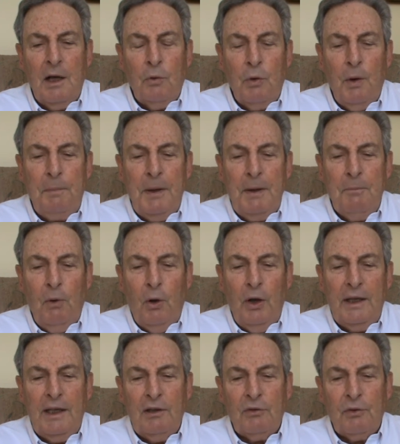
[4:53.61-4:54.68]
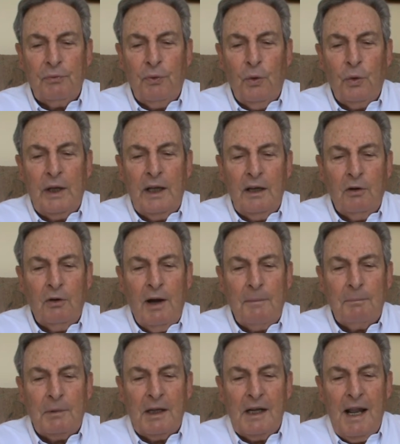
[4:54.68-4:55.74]
Whipping Boy gets a 4
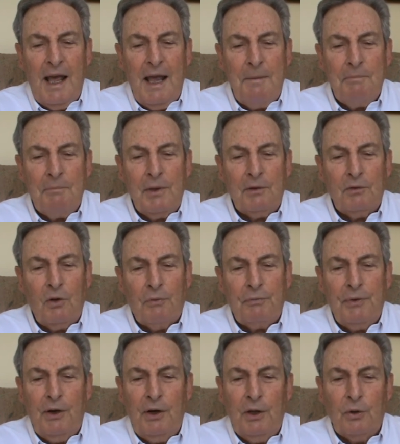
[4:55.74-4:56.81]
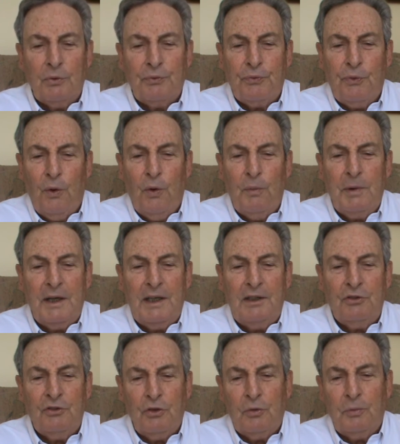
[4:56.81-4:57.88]
kilogram claim. He's got very good form, and he
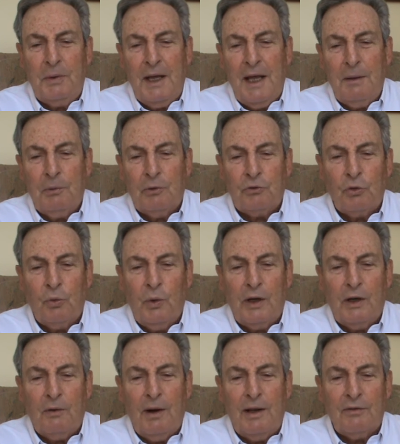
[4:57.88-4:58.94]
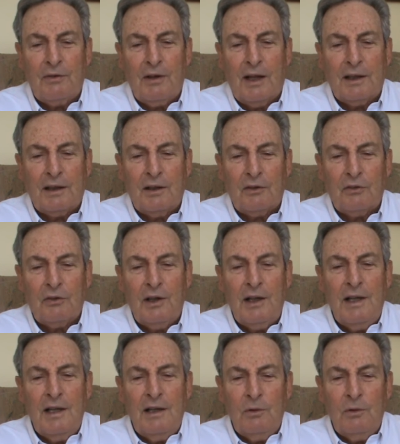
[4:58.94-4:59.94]
should be able to win a race like this.